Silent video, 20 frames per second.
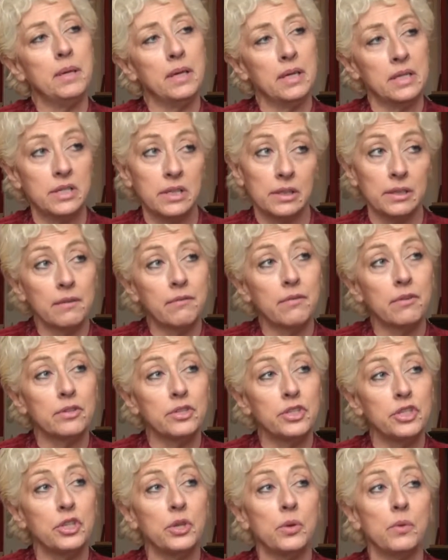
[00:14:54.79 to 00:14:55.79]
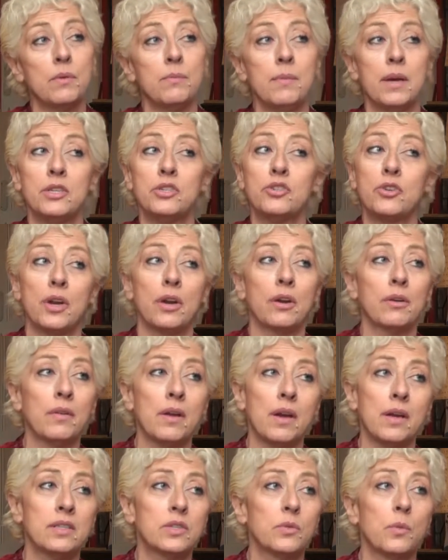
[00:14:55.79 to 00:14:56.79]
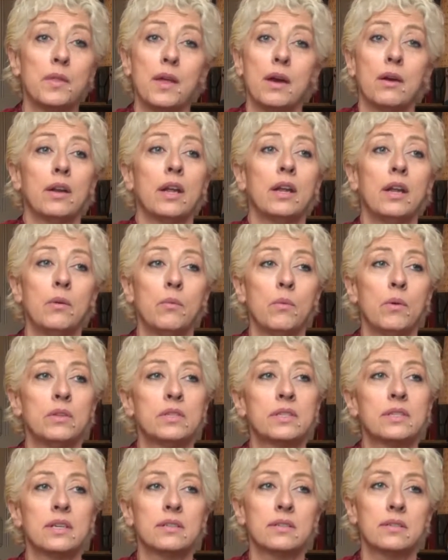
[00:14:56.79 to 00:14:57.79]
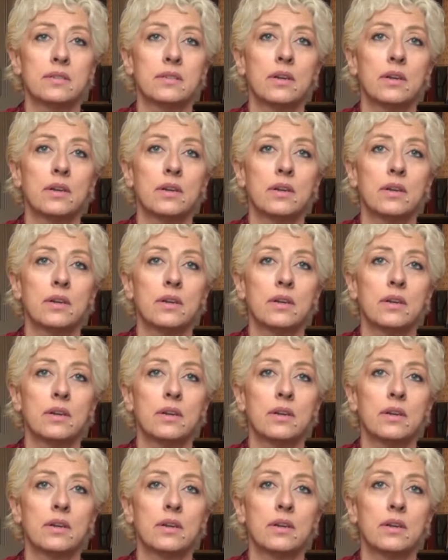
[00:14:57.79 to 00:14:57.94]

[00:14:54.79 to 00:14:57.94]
being delivered to the major airlines without anyone's